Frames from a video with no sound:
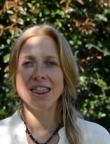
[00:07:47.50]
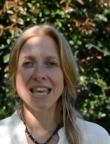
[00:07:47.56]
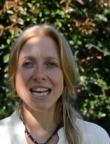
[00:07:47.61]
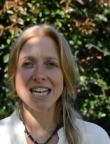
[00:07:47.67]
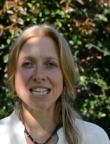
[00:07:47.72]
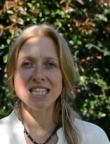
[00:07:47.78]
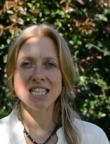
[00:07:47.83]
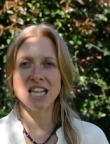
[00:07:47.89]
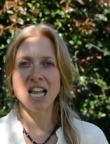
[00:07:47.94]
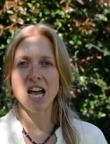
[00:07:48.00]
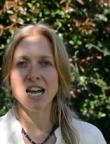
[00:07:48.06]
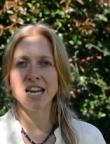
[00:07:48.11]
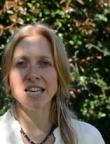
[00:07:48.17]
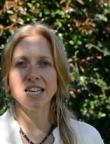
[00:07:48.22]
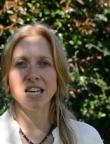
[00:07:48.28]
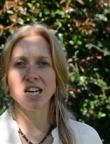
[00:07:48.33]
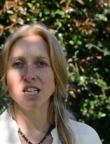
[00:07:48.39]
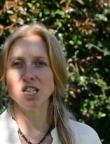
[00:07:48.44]
Things
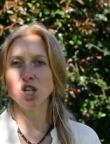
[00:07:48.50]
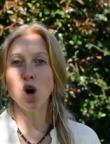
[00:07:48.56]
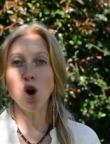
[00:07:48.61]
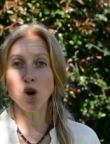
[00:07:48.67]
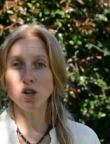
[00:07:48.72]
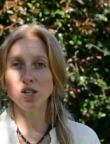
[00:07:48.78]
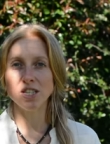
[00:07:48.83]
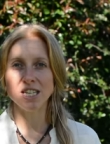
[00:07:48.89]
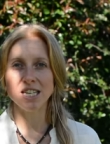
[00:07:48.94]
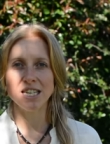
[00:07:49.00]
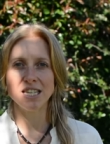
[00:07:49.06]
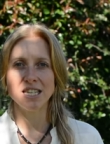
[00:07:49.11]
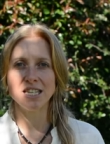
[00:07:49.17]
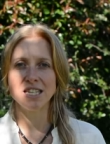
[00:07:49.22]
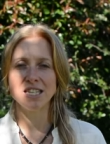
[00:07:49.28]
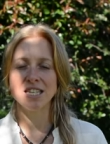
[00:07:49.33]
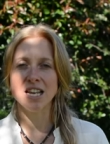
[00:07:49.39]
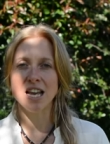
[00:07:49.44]
like uh,
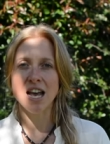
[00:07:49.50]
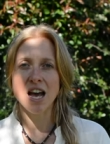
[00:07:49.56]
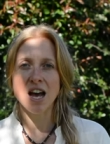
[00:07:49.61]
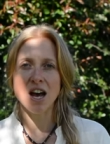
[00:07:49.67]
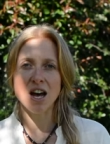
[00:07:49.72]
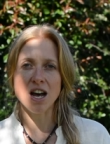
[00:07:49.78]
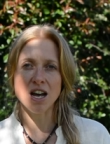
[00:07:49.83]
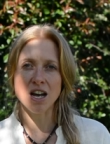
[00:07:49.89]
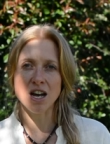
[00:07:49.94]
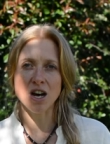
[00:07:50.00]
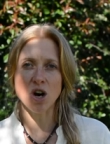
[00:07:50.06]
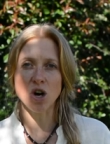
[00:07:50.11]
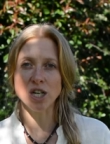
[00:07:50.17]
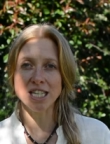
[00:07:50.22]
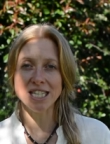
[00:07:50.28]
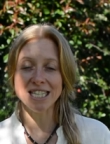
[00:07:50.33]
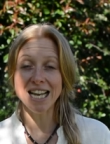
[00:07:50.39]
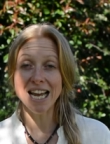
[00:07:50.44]
toxins uh, on
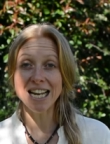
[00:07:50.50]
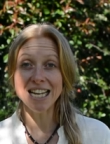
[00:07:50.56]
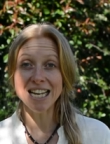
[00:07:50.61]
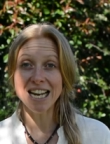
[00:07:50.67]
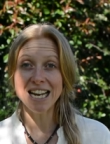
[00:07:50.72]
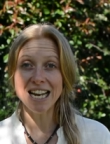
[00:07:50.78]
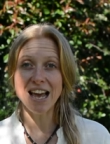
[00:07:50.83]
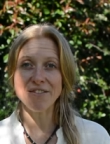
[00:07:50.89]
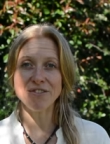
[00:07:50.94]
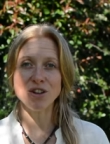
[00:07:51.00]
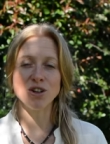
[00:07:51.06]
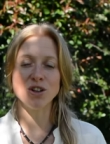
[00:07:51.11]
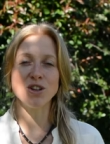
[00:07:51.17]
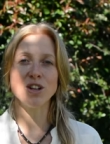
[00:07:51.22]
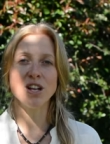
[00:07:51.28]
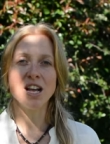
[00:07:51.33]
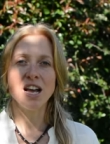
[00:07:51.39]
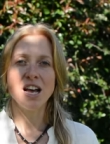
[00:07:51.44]
a cellular
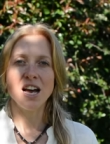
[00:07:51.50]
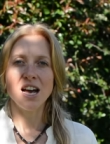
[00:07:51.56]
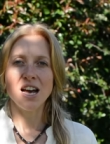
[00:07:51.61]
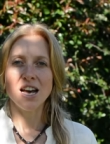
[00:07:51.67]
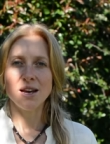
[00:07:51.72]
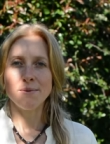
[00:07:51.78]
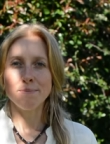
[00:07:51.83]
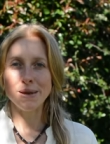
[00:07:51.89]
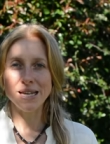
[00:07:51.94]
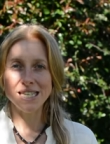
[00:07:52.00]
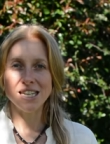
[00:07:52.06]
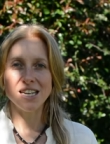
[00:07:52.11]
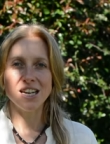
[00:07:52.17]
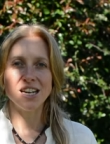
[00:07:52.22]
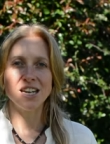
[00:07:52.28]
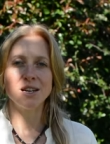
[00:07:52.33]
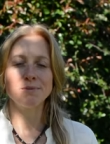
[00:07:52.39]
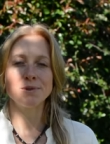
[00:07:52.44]
level, bitter
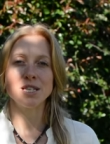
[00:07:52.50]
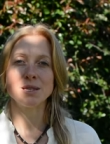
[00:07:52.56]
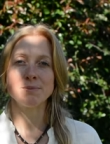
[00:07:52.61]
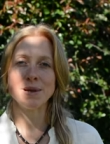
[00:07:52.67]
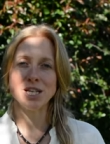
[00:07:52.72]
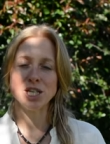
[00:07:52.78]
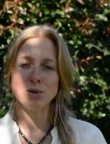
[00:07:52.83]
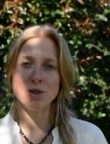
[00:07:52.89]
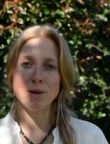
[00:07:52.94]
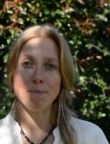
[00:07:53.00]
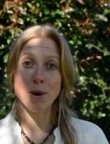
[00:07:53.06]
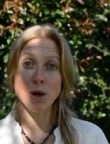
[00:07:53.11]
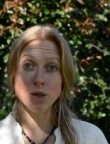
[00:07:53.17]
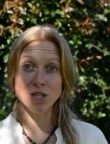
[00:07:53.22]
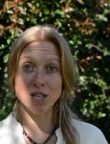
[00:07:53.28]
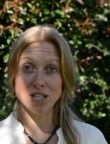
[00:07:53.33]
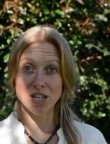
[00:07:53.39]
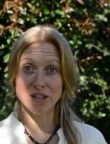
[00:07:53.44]
herbs, especially with a
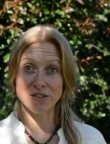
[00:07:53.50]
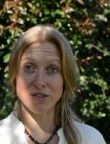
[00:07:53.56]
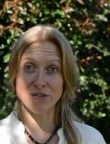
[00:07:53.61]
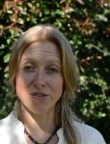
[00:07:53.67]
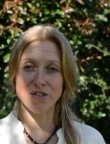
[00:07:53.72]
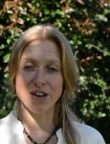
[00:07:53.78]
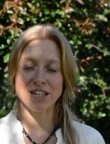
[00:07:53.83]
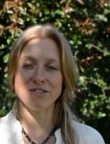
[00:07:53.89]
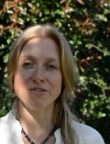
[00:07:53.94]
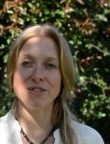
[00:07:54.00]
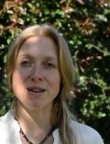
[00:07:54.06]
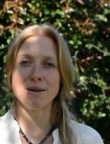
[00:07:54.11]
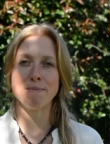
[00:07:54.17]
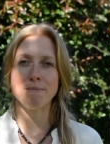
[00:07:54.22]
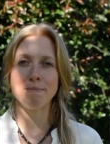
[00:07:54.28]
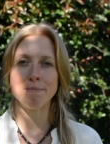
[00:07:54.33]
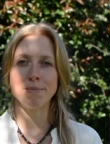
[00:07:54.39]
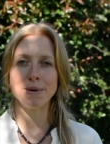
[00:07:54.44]
post-digestive effect of
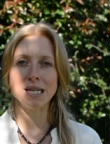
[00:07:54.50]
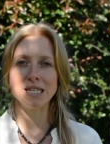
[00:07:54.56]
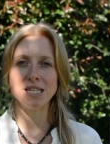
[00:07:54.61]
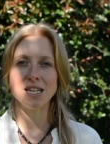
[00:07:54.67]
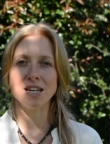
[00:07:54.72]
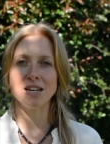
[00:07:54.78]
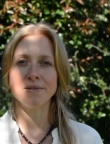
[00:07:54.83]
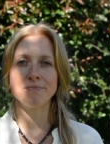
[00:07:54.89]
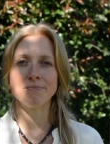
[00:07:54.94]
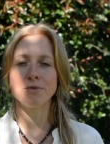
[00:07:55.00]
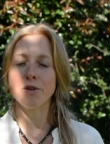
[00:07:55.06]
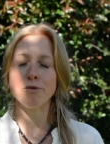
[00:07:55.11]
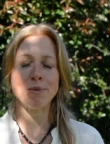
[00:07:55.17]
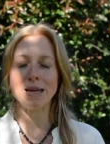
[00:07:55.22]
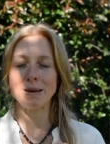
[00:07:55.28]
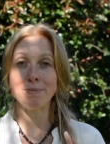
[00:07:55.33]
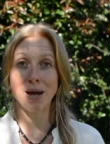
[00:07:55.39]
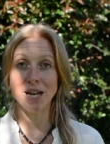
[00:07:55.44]
being bitter, of
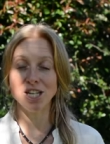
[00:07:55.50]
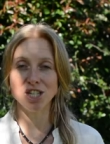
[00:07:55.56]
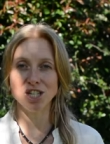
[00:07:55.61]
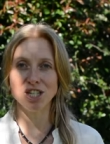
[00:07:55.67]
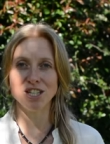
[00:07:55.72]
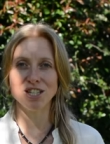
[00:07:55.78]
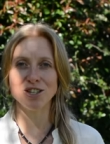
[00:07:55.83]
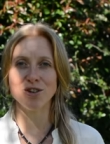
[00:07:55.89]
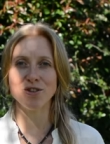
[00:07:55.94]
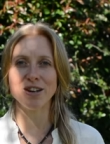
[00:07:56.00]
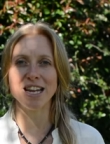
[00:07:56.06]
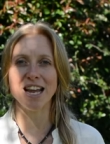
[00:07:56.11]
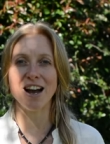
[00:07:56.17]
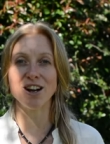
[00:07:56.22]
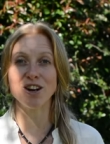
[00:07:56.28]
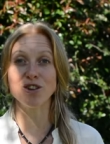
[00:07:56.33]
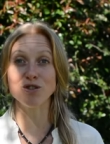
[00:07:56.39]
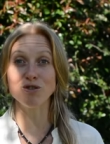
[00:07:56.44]
being pungent, sorry,
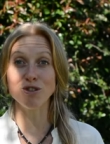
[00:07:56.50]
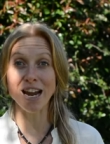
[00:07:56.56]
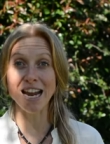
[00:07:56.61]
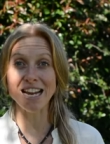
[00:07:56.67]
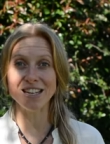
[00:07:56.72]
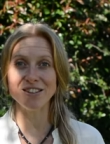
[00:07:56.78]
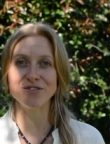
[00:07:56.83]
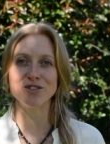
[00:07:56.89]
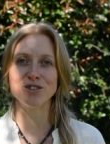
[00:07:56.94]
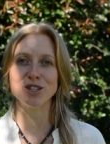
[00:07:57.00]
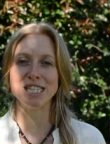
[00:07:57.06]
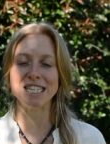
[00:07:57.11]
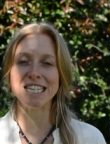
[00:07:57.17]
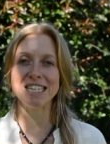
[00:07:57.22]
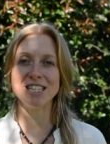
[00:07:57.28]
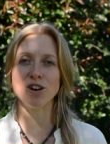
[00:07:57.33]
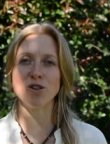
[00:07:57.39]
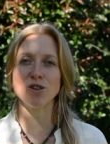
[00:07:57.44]
are great for
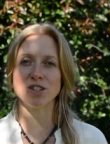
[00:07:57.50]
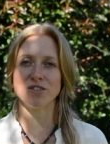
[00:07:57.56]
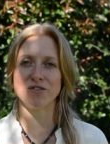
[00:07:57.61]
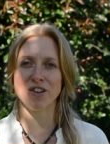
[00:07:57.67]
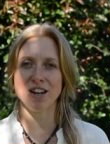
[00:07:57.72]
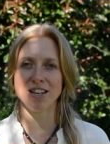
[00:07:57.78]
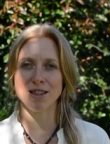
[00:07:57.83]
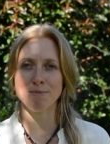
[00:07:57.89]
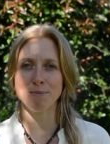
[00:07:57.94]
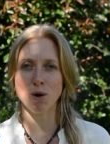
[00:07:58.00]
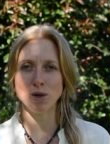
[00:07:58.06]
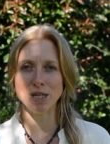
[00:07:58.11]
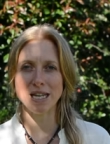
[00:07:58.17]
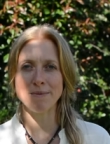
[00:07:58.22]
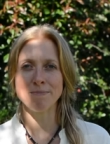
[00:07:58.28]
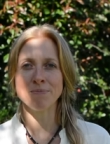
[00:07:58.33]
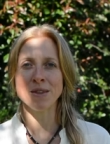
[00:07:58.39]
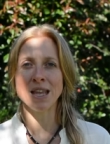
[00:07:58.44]
detoxifying the
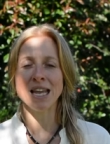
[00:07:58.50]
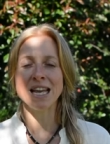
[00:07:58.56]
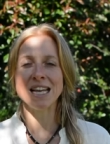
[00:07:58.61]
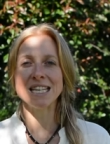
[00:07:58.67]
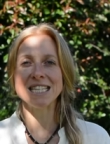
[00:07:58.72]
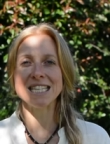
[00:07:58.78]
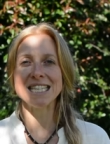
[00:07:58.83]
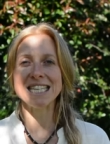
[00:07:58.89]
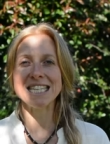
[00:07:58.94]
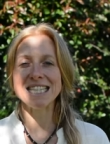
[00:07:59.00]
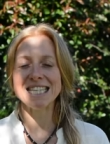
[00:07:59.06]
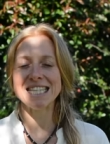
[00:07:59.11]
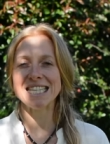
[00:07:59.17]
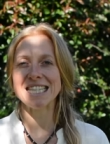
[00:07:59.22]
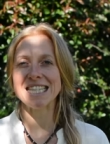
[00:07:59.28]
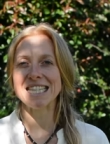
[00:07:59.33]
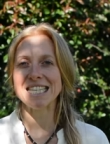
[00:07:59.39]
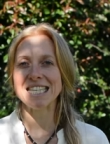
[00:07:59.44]
body.
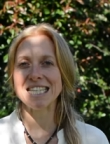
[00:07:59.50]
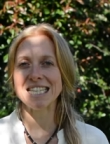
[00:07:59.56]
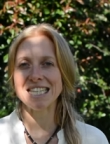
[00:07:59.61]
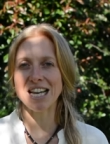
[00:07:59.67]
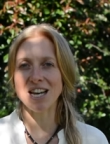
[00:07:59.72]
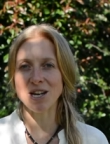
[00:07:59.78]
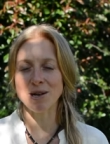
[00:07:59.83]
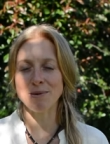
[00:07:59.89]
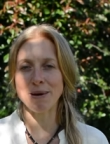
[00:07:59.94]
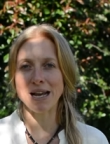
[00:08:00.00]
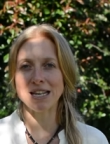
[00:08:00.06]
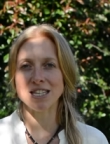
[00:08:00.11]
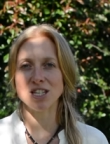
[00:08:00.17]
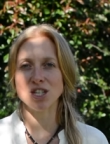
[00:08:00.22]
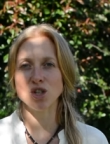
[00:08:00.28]
Since this herb has a